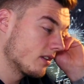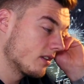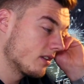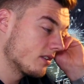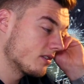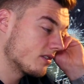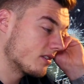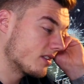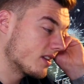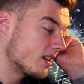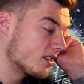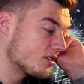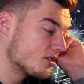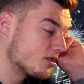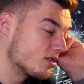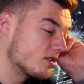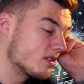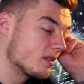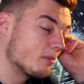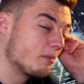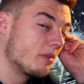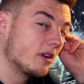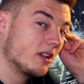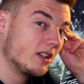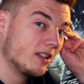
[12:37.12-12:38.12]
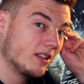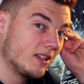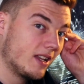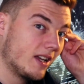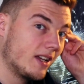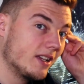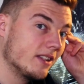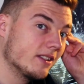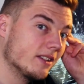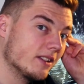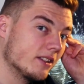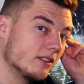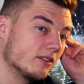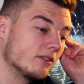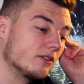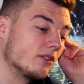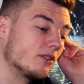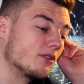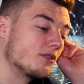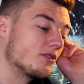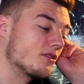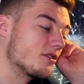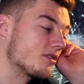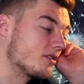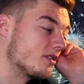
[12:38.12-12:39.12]
So that's just a polite little
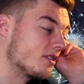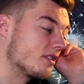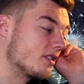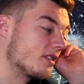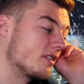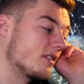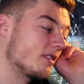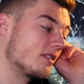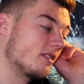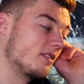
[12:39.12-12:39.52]
nudge that,